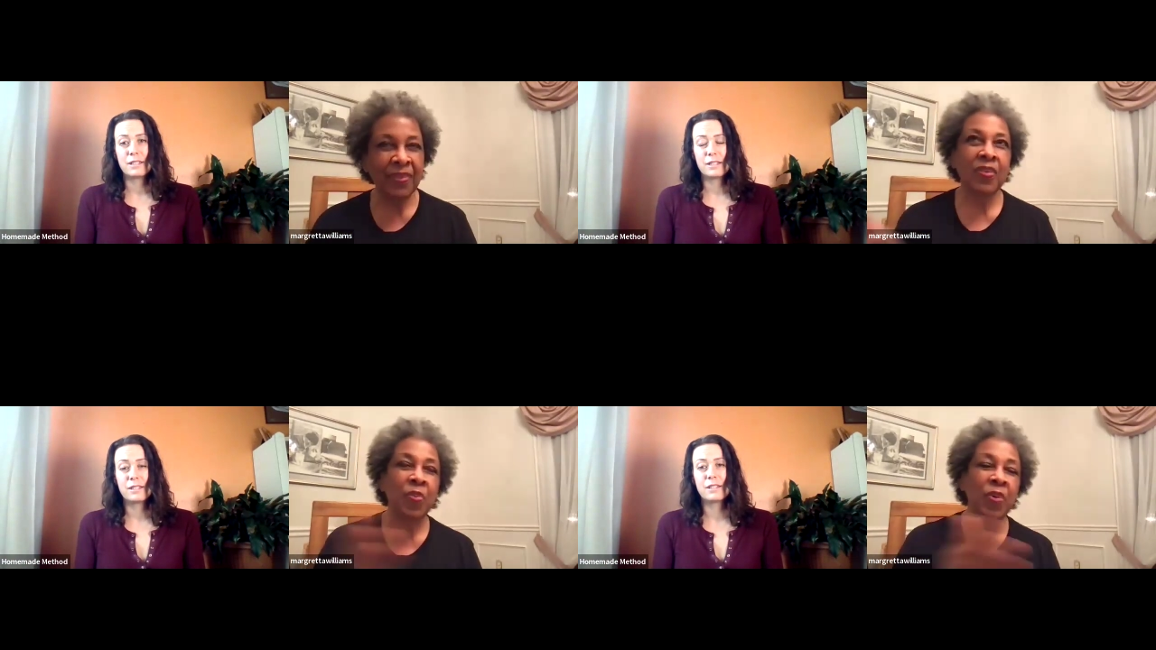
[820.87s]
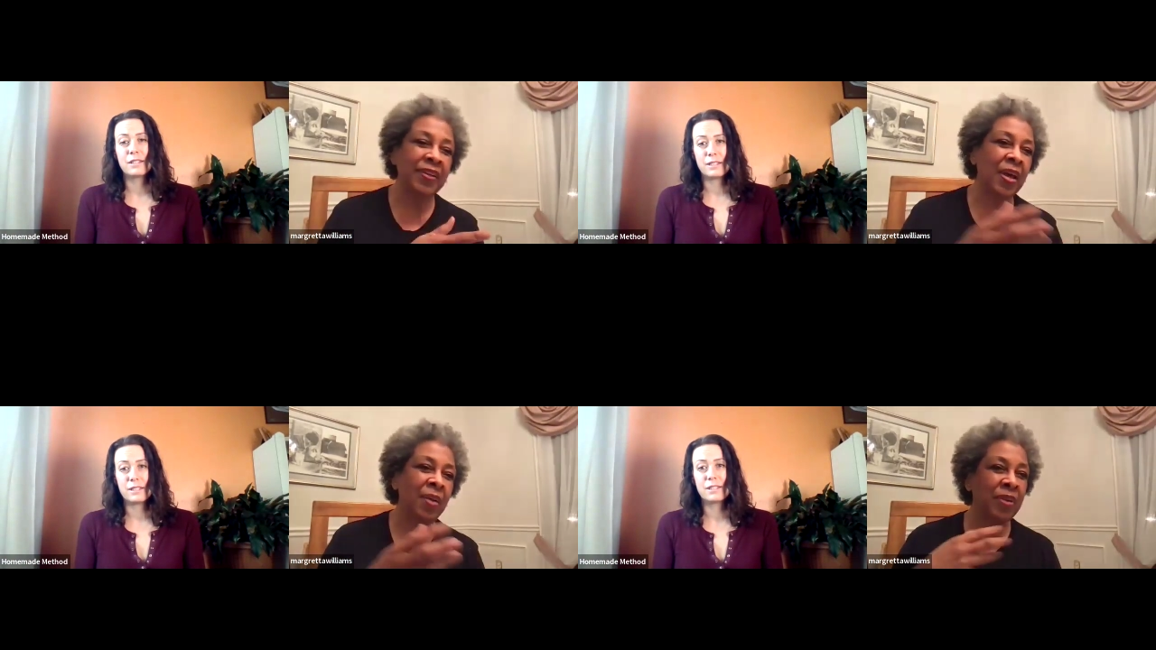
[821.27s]

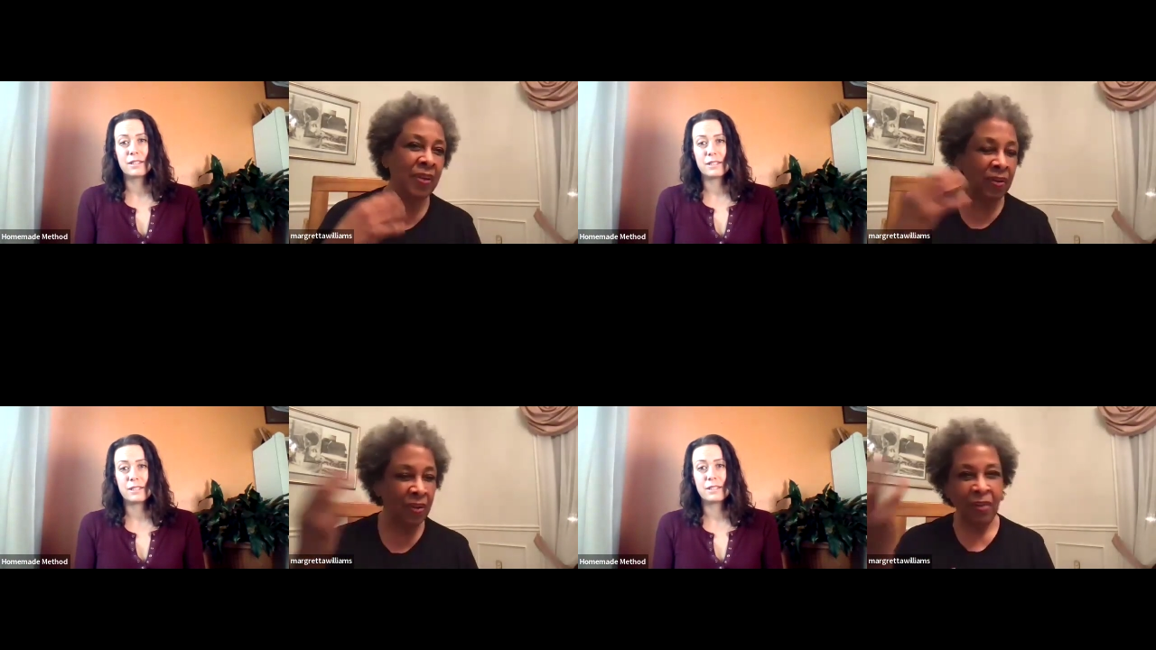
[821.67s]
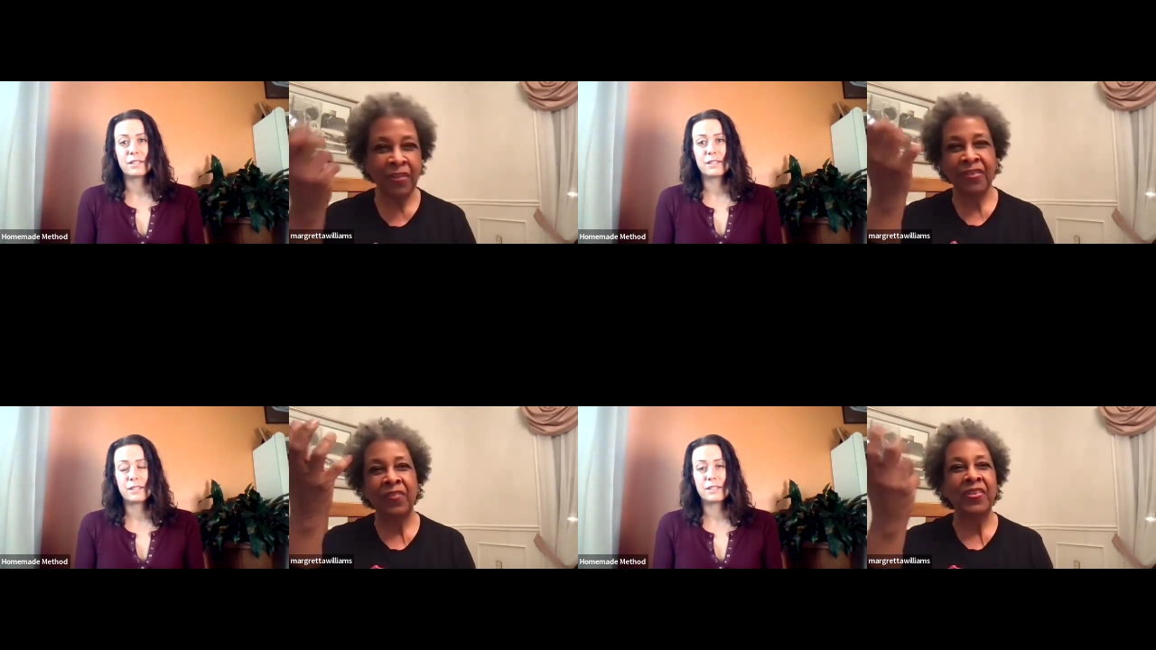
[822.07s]
Speaker 1: springtime, all
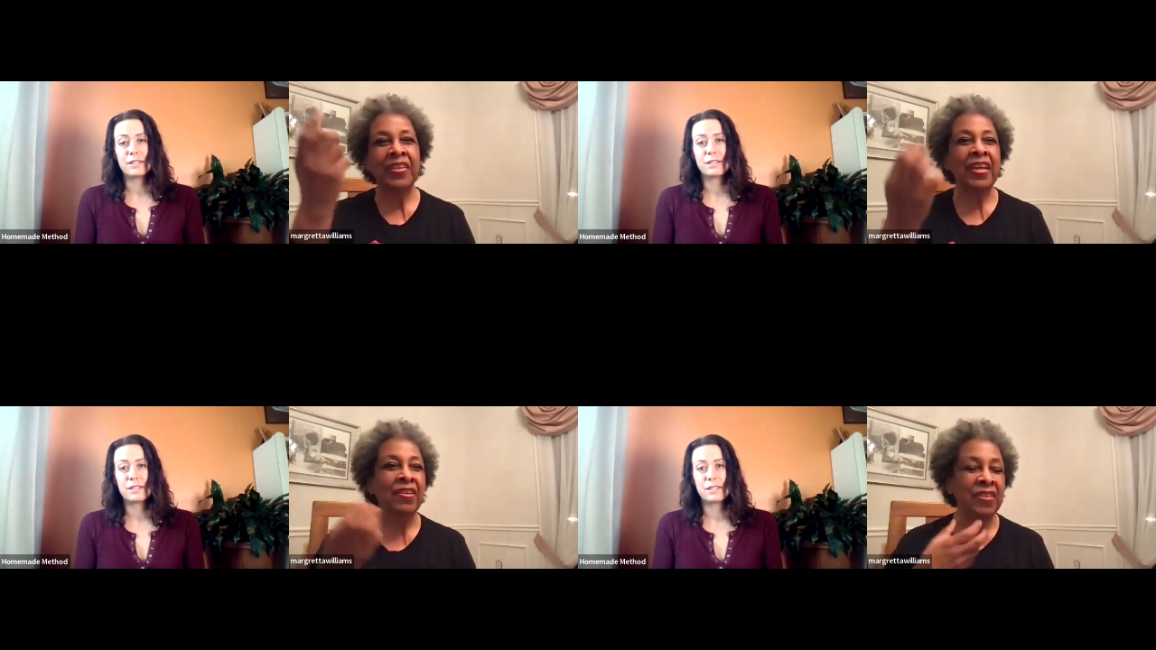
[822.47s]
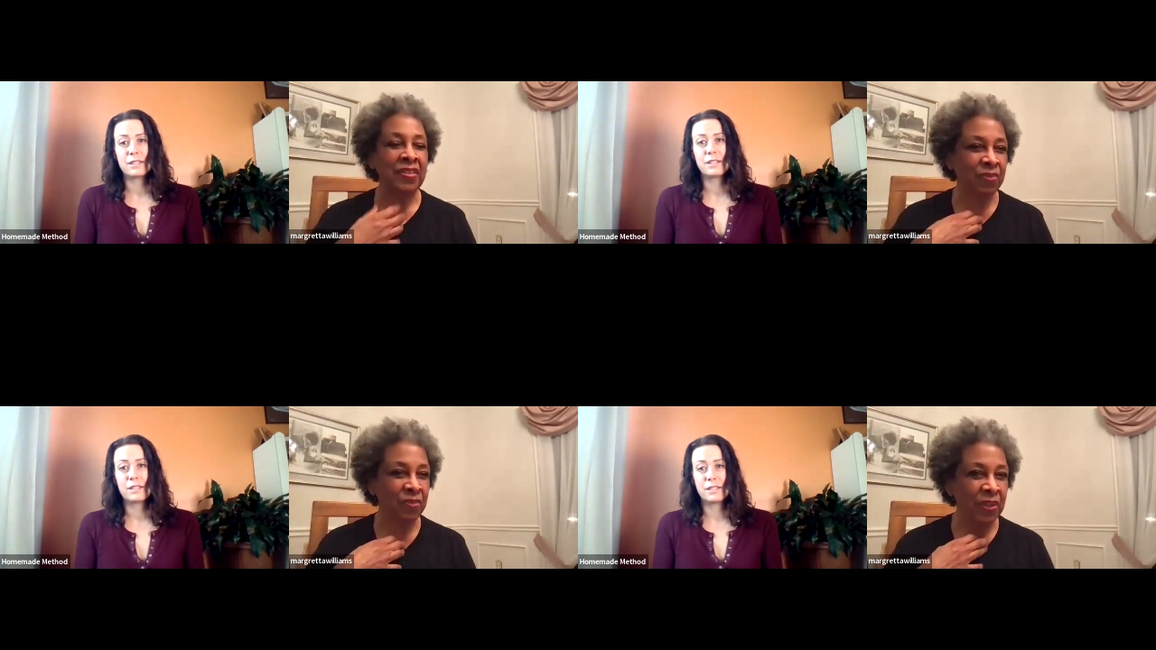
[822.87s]
the stuff in the air
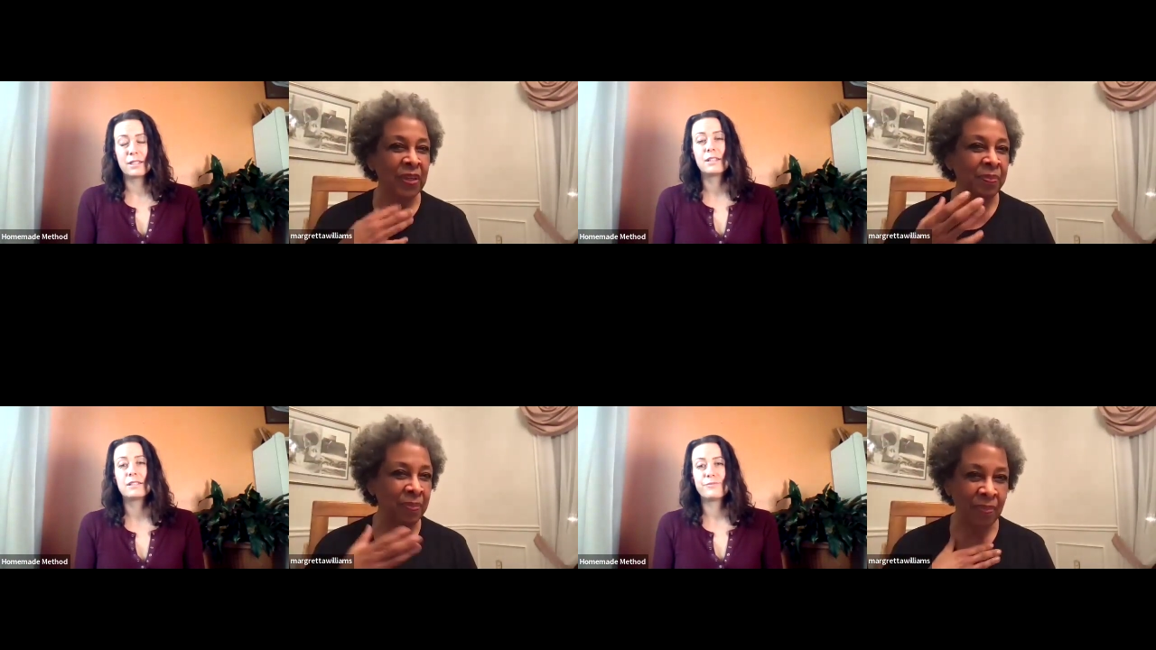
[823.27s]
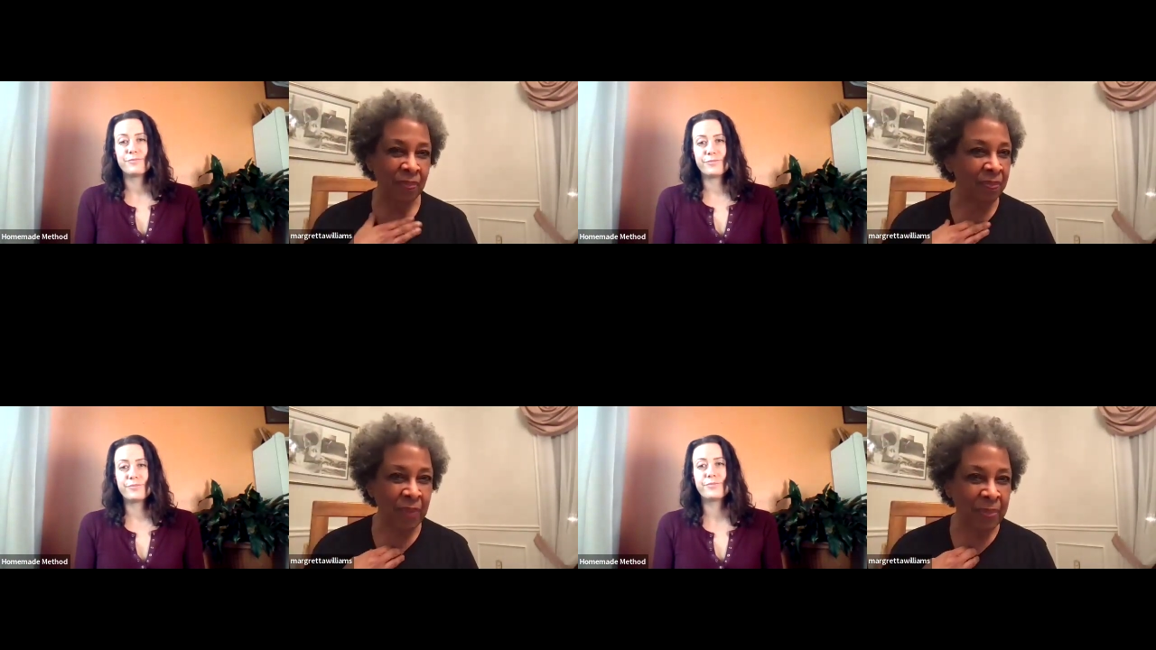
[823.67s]
just really
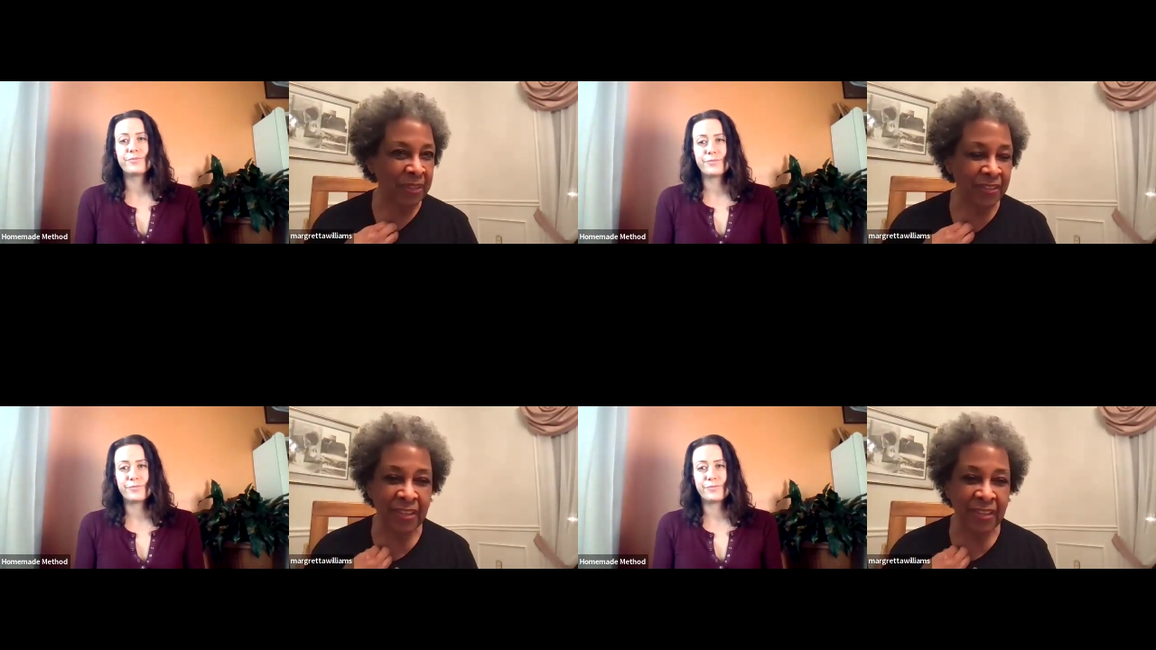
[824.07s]
made me mm-hmm.